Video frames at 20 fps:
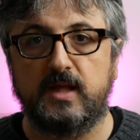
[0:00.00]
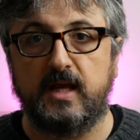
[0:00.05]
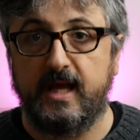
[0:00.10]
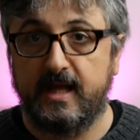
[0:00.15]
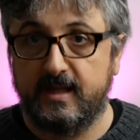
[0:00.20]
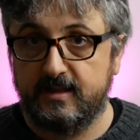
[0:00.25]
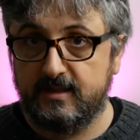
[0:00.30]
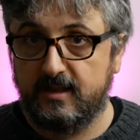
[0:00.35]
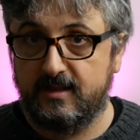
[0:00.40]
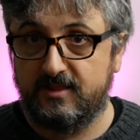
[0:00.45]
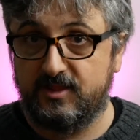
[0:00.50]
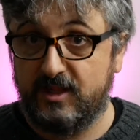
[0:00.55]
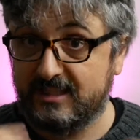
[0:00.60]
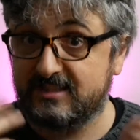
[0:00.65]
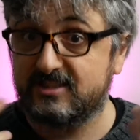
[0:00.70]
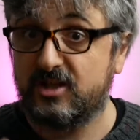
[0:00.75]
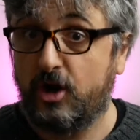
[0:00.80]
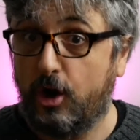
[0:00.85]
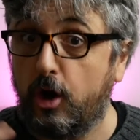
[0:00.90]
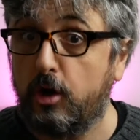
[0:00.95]
And
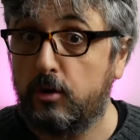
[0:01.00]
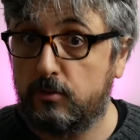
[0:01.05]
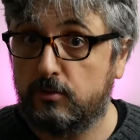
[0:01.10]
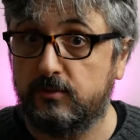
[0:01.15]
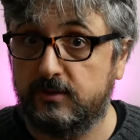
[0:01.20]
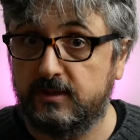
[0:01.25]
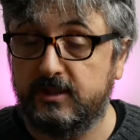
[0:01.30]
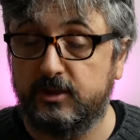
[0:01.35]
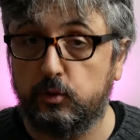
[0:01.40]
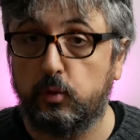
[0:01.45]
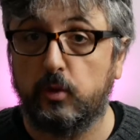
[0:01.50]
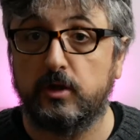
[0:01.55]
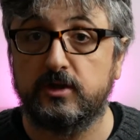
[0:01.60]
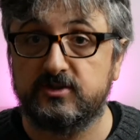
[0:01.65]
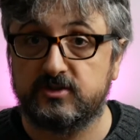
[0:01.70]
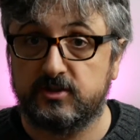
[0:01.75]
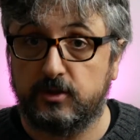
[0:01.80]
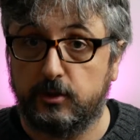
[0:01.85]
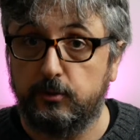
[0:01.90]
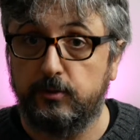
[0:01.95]
that's how it
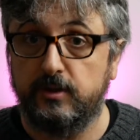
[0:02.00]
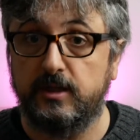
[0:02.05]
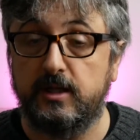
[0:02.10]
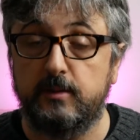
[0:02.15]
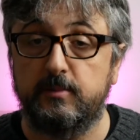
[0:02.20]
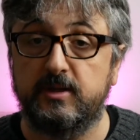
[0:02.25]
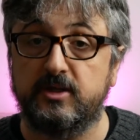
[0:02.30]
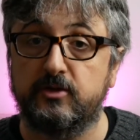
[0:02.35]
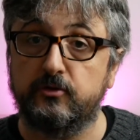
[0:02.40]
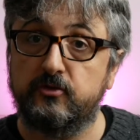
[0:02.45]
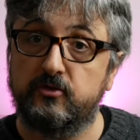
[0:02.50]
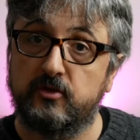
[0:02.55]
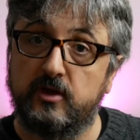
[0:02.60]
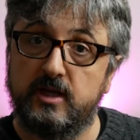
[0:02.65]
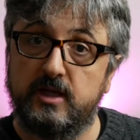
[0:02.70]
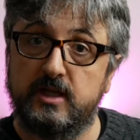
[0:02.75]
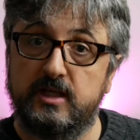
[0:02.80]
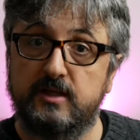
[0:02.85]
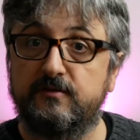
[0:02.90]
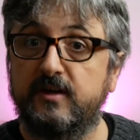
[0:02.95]
works really, because
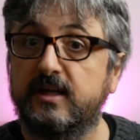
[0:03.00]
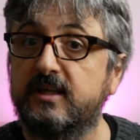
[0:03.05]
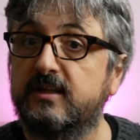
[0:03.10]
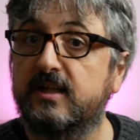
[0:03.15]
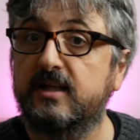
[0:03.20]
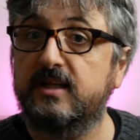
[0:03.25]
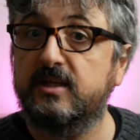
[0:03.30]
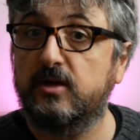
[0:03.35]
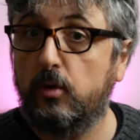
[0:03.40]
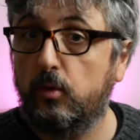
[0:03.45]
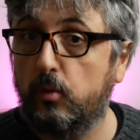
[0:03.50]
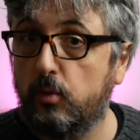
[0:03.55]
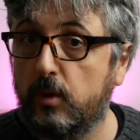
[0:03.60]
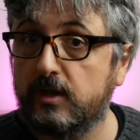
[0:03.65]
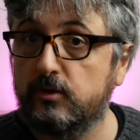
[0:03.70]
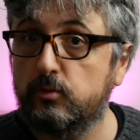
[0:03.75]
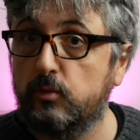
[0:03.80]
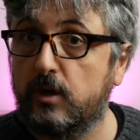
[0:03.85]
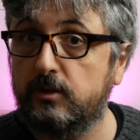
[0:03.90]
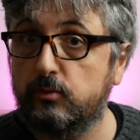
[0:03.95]
if I take
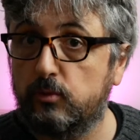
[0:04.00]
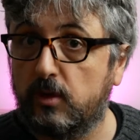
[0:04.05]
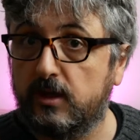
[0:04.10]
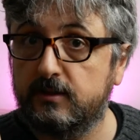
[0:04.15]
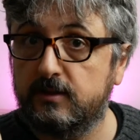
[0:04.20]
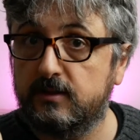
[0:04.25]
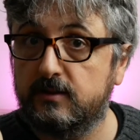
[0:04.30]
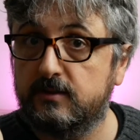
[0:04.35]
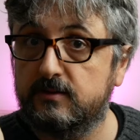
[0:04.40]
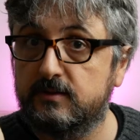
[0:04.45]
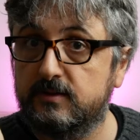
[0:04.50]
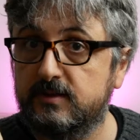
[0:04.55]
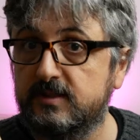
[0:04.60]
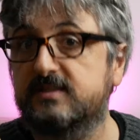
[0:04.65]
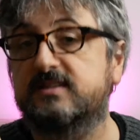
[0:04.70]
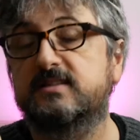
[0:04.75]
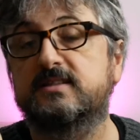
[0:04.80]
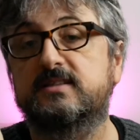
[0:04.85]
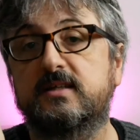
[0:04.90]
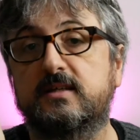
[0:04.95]
111,
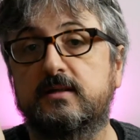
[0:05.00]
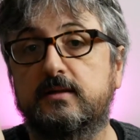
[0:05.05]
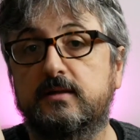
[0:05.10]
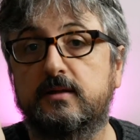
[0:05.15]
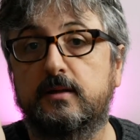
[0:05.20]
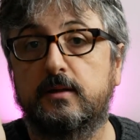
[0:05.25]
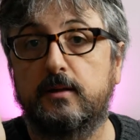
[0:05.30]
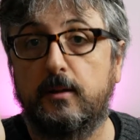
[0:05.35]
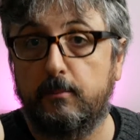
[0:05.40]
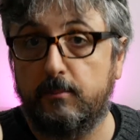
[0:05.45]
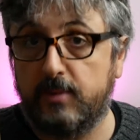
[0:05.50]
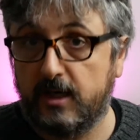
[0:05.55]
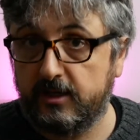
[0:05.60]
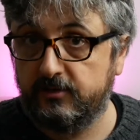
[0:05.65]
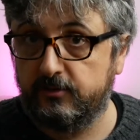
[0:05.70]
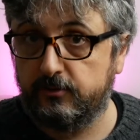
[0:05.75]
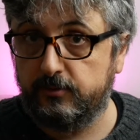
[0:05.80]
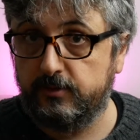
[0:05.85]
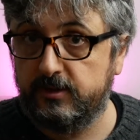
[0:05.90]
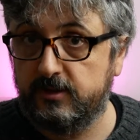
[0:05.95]
it's
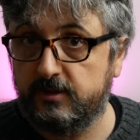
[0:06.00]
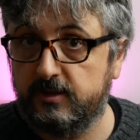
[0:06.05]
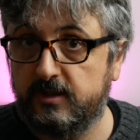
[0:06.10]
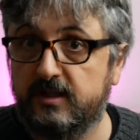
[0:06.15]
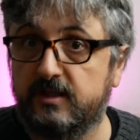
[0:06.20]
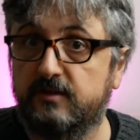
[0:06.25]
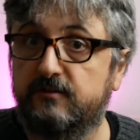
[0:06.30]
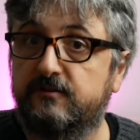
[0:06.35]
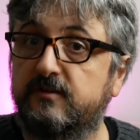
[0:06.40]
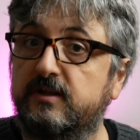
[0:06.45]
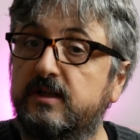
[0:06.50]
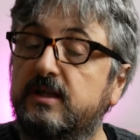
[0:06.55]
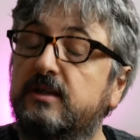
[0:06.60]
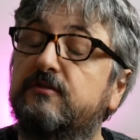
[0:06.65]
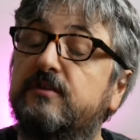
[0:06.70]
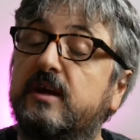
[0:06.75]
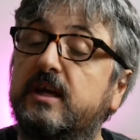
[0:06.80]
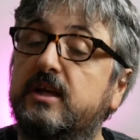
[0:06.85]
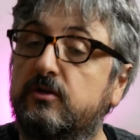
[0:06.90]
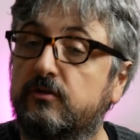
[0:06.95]
binary.
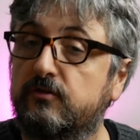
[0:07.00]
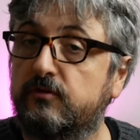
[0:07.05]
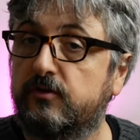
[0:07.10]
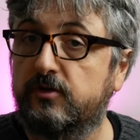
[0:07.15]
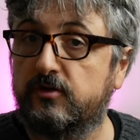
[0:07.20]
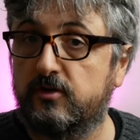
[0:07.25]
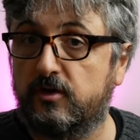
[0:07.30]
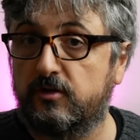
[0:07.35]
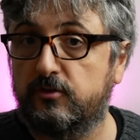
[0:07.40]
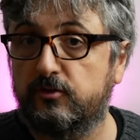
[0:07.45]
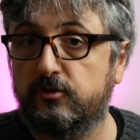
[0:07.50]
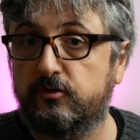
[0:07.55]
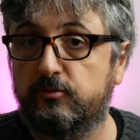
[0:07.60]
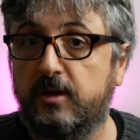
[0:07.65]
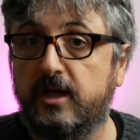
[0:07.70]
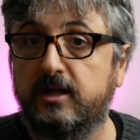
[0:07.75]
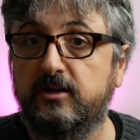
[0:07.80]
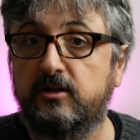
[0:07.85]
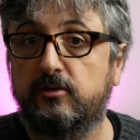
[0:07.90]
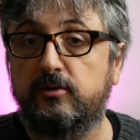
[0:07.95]
If I convert those
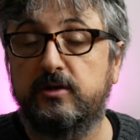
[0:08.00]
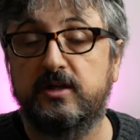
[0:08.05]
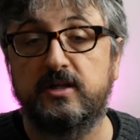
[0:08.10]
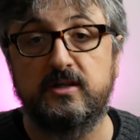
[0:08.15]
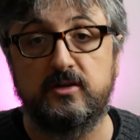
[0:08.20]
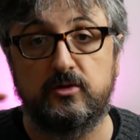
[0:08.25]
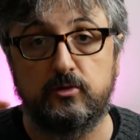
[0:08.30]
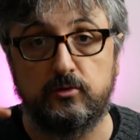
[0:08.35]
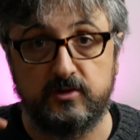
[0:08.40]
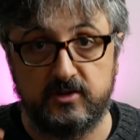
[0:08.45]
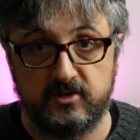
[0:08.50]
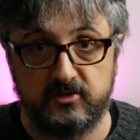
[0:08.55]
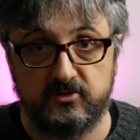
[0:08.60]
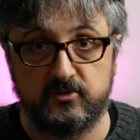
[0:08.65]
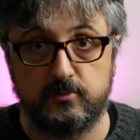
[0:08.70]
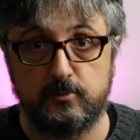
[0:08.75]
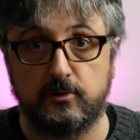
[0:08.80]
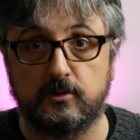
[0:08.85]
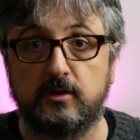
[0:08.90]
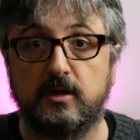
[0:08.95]
binary into
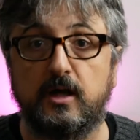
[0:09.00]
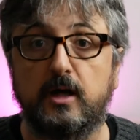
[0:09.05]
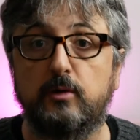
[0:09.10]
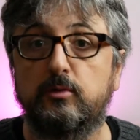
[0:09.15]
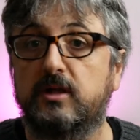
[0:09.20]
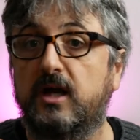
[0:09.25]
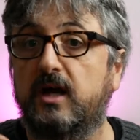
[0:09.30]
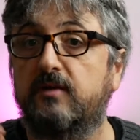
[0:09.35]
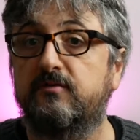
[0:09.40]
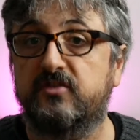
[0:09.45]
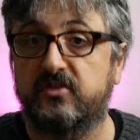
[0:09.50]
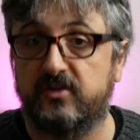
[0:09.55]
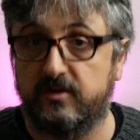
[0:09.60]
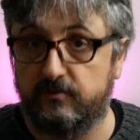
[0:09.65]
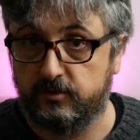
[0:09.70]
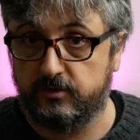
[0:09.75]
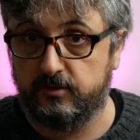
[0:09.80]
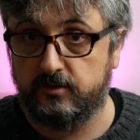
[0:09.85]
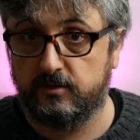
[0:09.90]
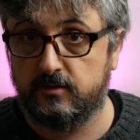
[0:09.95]
decimal, I will have
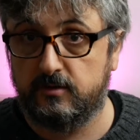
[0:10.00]
7.